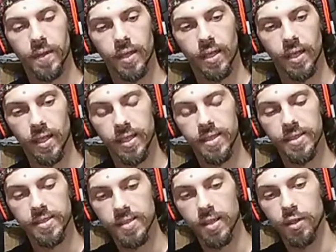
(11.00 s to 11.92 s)
in
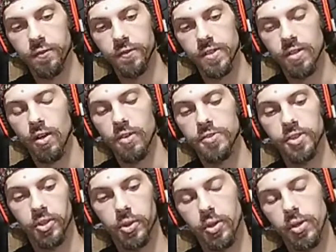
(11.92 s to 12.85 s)
itself is causing
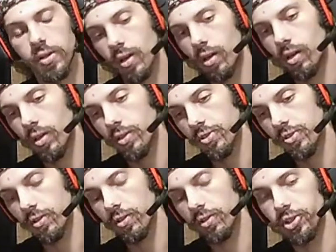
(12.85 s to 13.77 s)
noise on
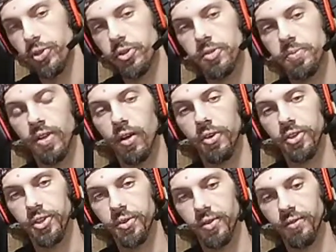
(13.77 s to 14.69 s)
certain USB audio
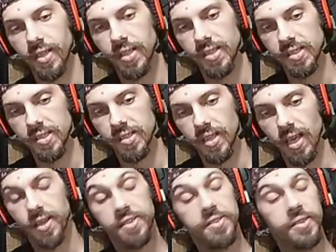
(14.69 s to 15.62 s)
devices, and
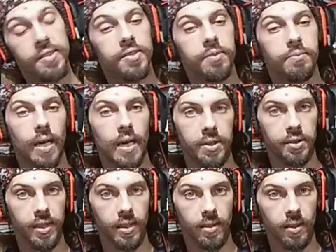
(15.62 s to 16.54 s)
it's also
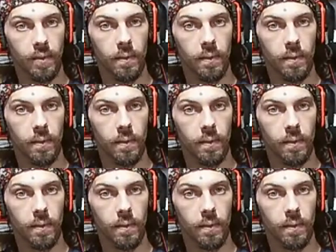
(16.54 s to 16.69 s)
bottlenecking.